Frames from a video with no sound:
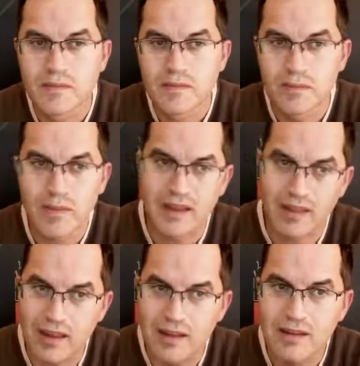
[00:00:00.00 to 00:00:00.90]
back
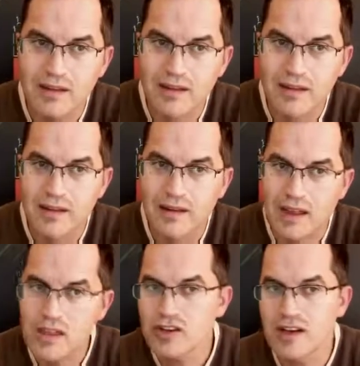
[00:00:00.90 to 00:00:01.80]
then,
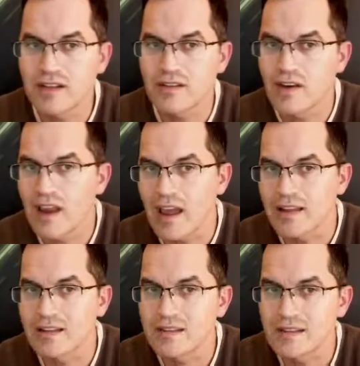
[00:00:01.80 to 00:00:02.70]
each country had
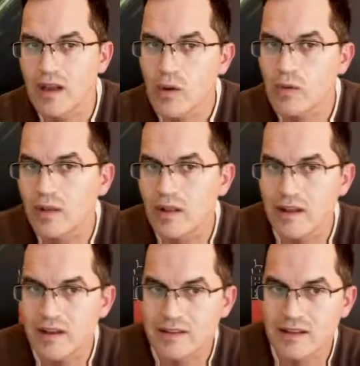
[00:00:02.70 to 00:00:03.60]
its own
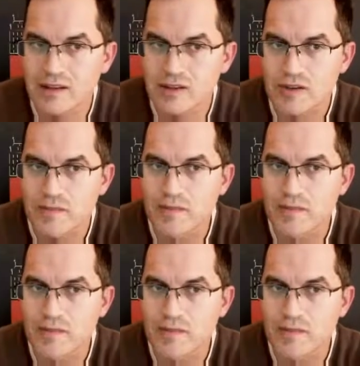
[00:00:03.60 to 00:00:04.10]
legislation,